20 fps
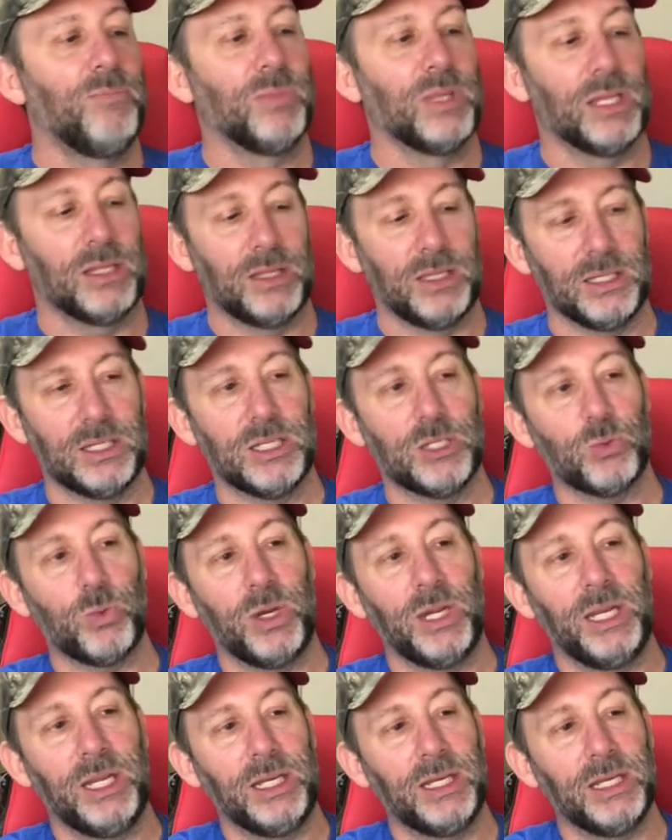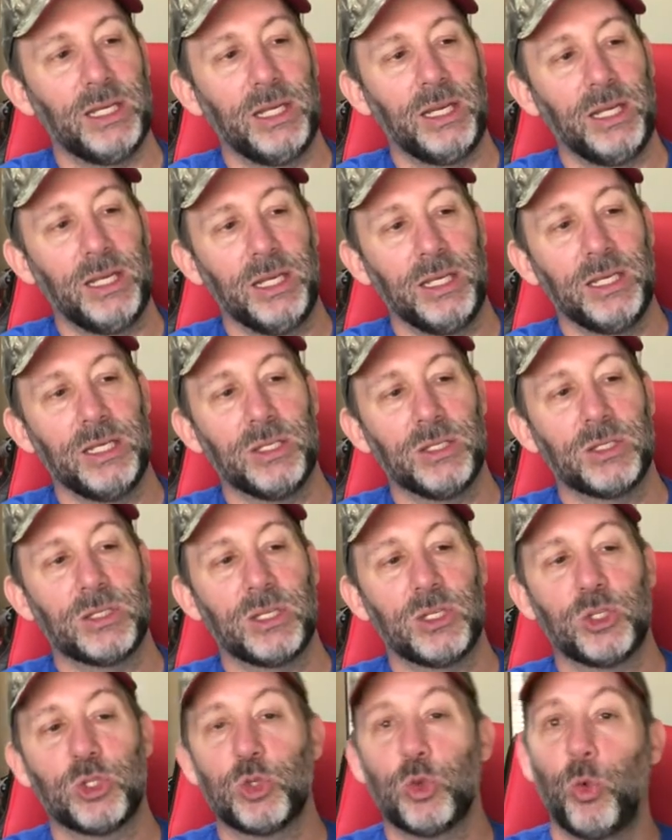This is when he did his
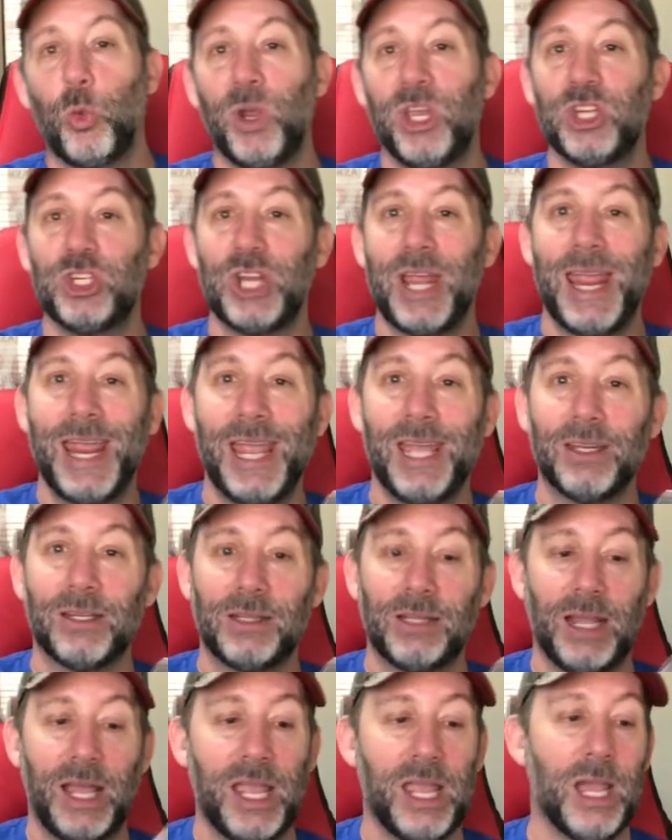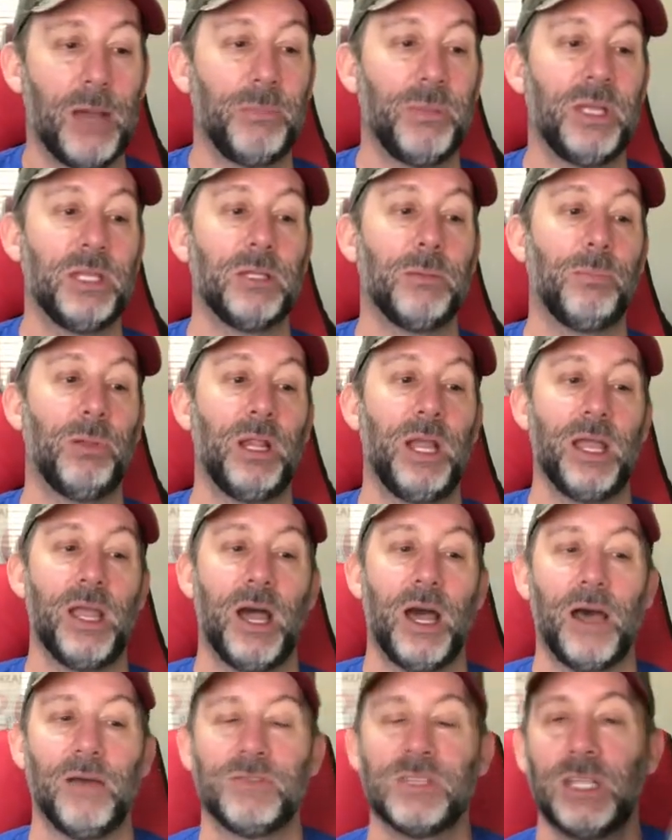switch hand layup in the
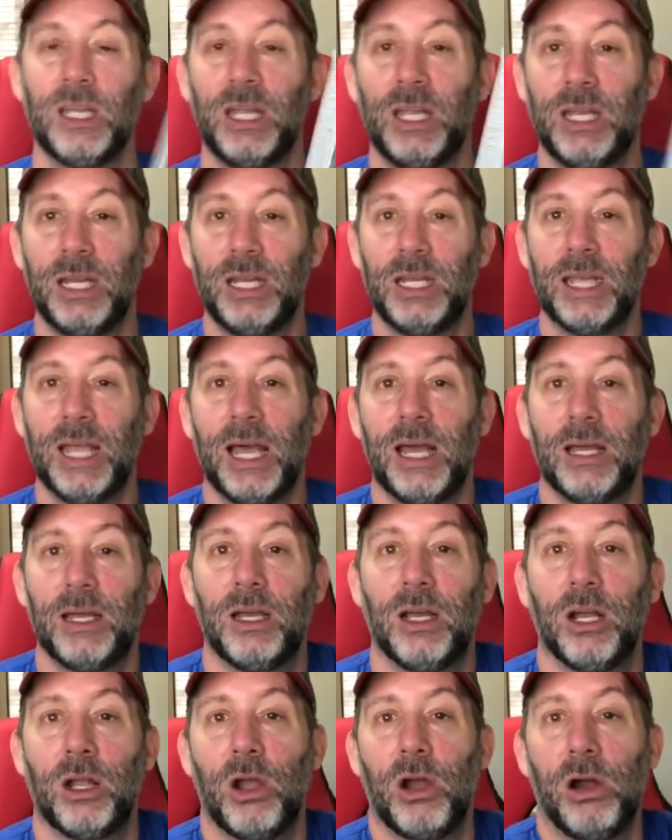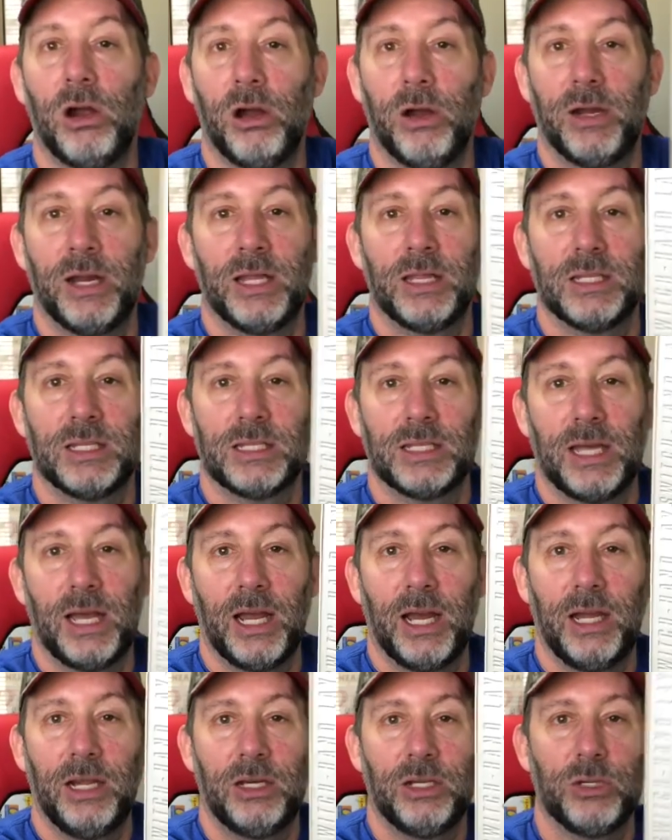playoffs, and he got a card on the
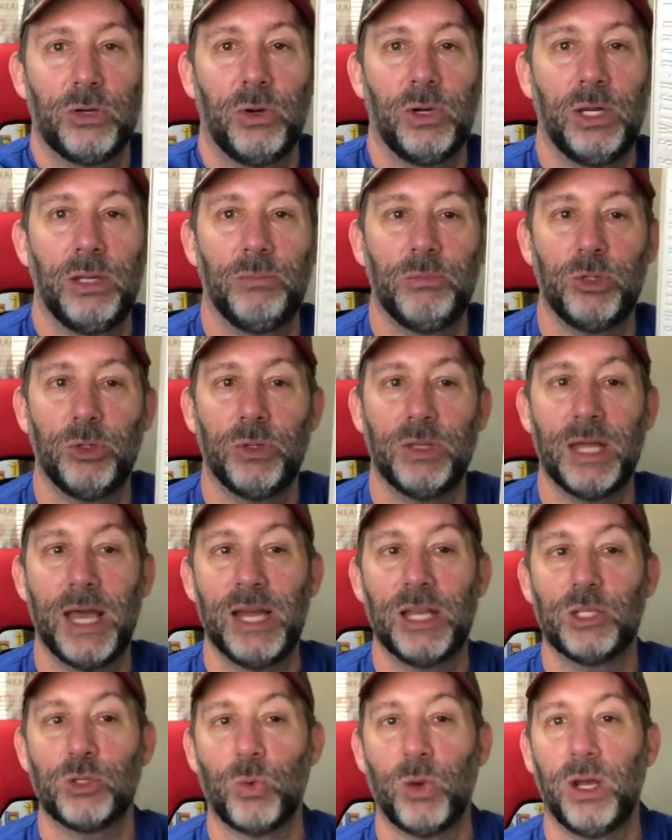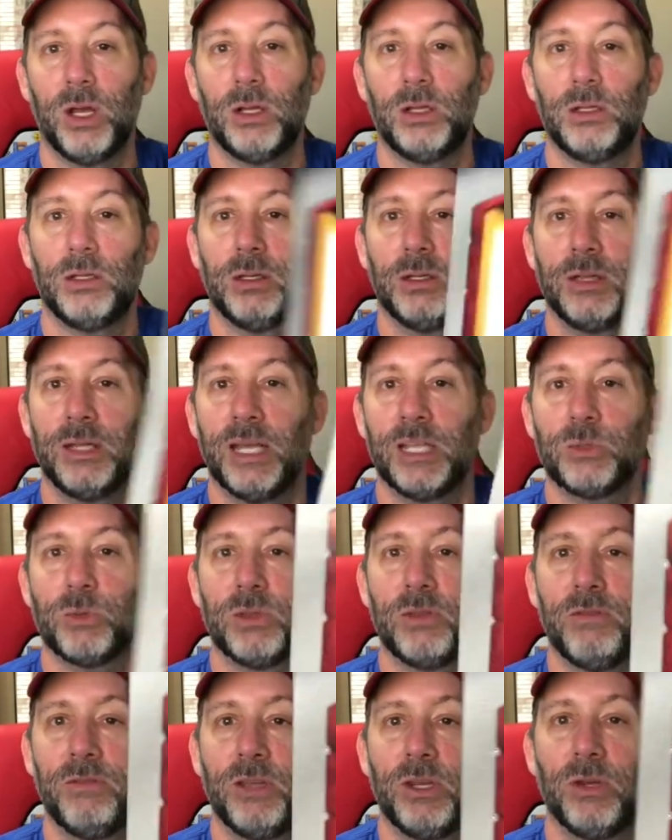side showing him doing that as well. That's
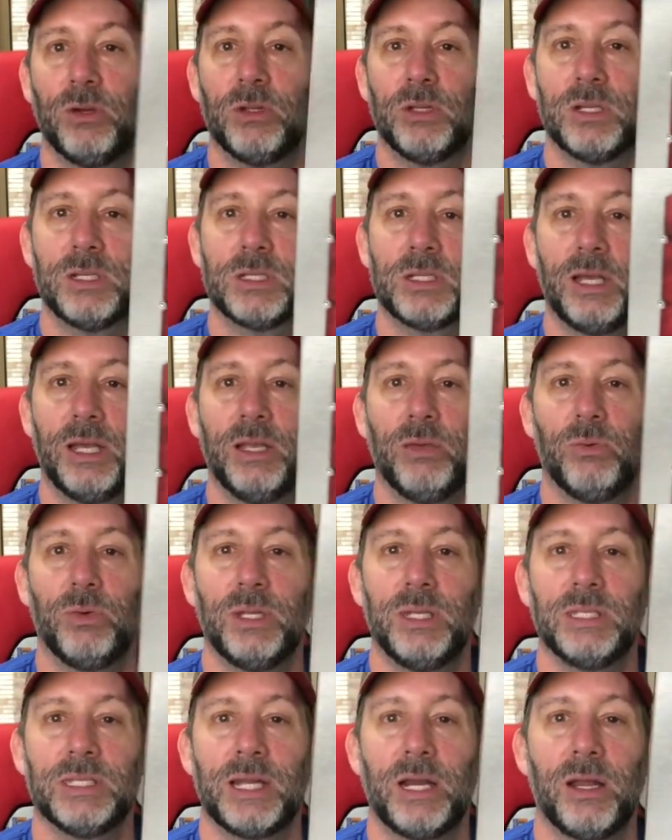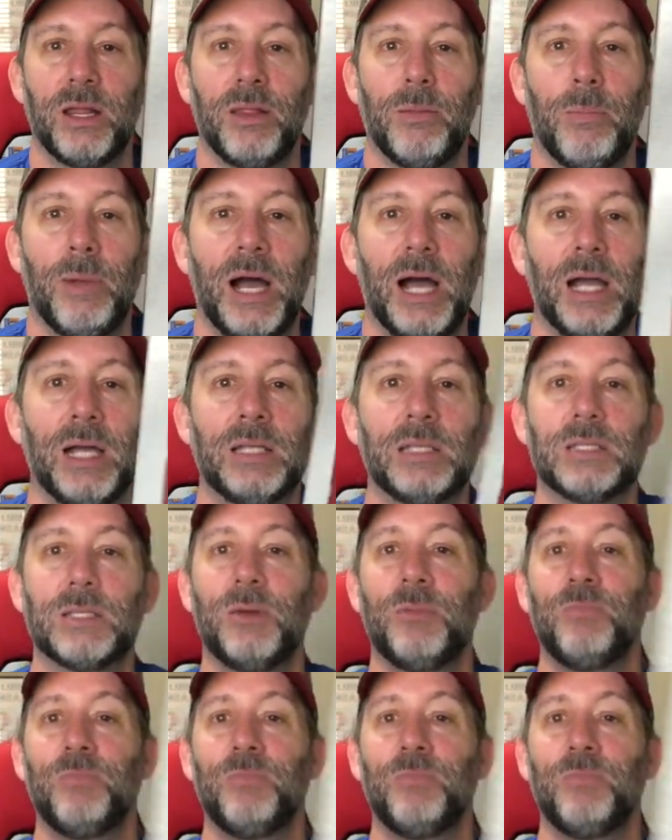what the figure looks like when he's out of the box.